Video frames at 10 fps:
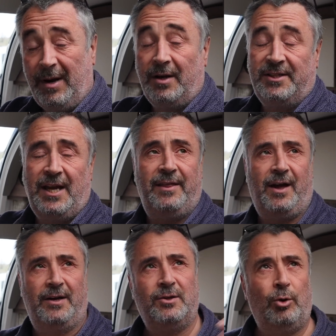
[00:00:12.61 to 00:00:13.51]
I mean, I say
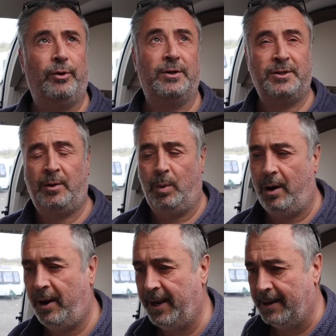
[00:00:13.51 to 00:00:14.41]
that it's glorious sun
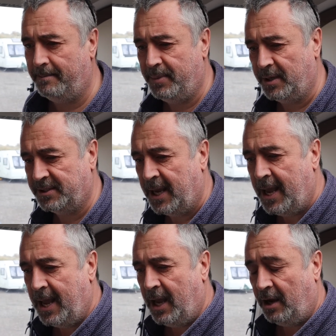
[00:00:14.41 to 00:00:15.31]
where I am, but
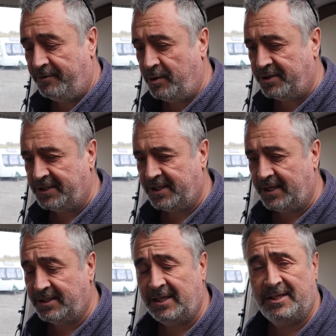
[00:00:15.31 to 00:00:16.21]
I've noticed
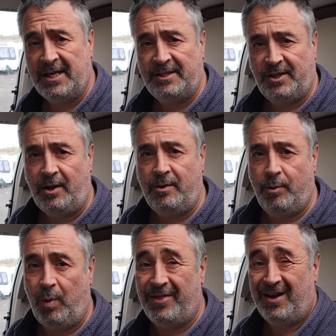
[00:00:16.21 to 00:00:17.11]
that since Easter
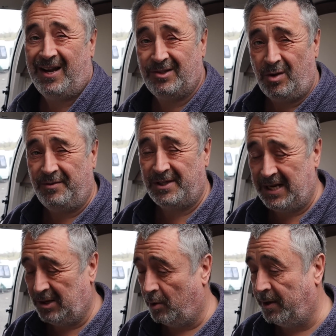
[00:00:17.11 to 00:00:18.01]
the weather has
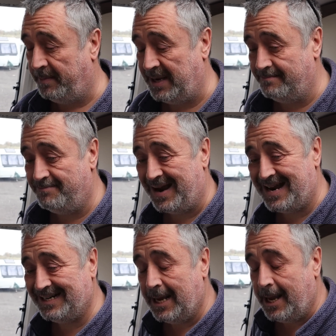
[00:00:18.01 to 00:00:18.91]
obviously gone a bit
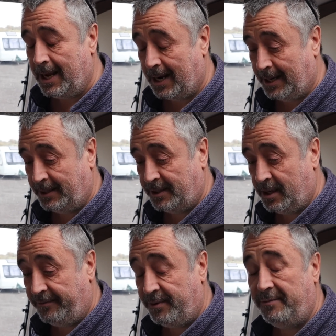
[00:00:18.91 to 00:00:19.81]
bad, and
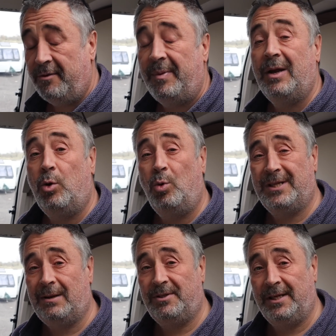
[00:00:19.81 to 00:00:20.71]
a few of you have been
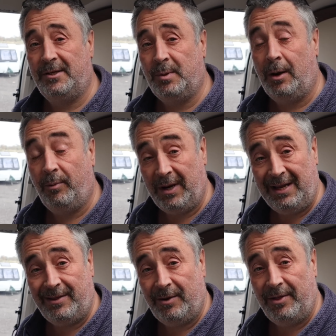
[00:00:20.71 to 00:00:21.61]
caught out in it as well,
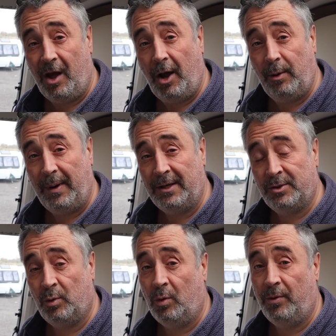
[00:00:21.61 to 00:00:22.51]
either in the high
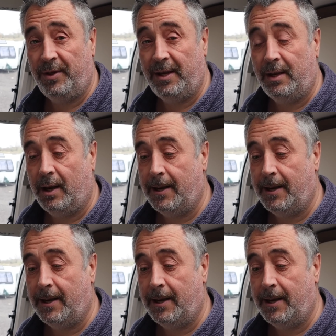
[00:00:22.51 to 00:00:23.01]
winds or the